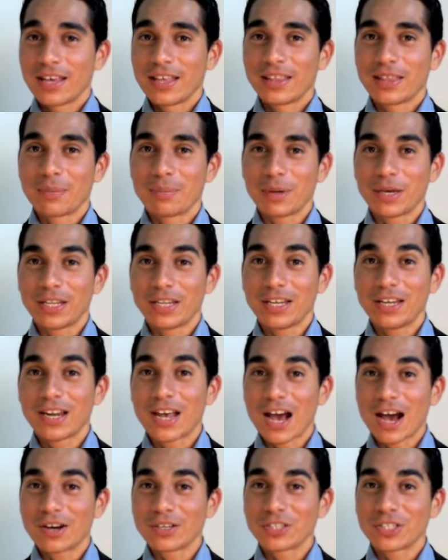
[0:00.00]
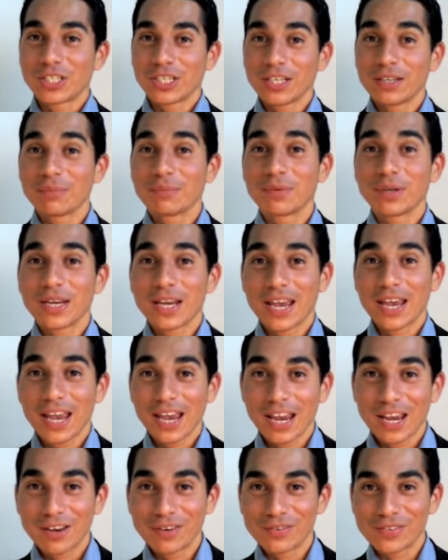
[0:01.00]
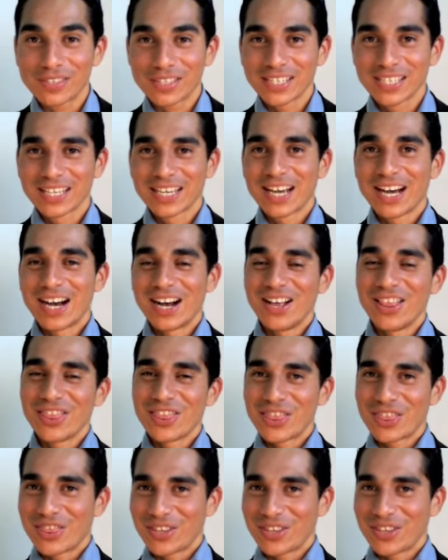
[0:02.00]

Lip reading: depending how she behaves on